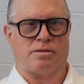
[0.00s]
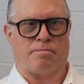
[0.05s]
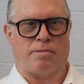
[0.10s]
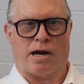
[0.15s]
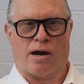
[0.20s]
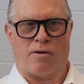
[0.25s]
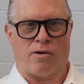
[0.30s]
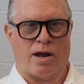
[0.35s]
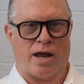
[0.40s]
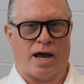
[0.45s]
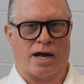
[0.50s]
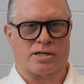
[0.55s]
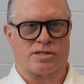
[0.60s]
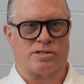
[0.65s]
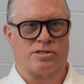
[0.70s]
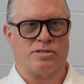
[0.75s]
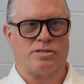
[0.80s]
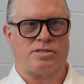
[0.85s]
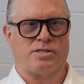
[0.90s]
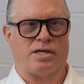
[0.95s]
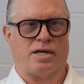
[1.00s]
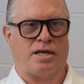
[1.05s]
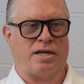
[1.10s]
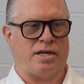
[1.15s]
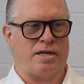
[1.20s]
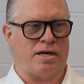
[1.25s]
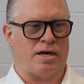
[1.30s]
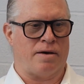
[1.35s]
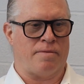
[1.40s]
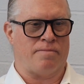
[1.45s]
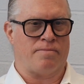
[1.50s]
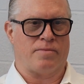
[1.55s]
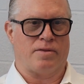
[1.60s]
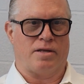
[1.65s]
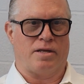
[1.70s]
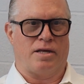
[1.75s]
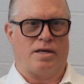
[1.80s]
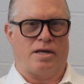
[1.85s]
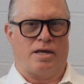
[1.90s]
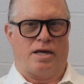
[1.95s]
in bioreactors,
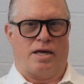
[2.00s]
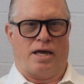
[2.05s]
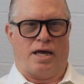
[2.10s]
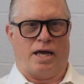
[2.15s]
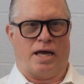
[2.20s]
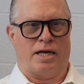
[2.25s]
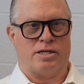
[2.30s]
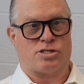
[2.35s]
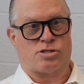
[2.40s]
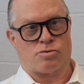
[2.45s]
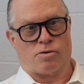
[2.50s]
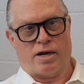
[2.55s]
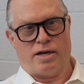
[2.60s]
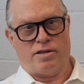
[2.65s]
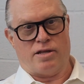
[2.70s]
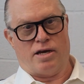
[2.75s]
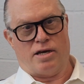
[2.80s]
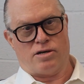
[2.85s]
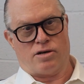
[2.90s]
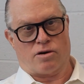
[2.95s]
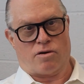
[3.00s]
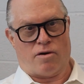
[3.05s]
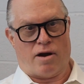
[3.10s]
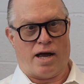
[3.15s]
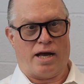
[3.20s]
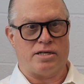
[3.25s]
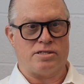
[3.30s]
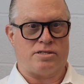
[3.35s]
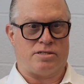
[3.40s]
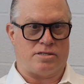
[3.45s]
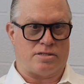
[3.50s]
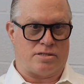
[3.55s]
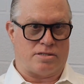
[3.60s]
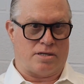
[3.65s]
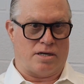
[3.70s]
and train the undergrads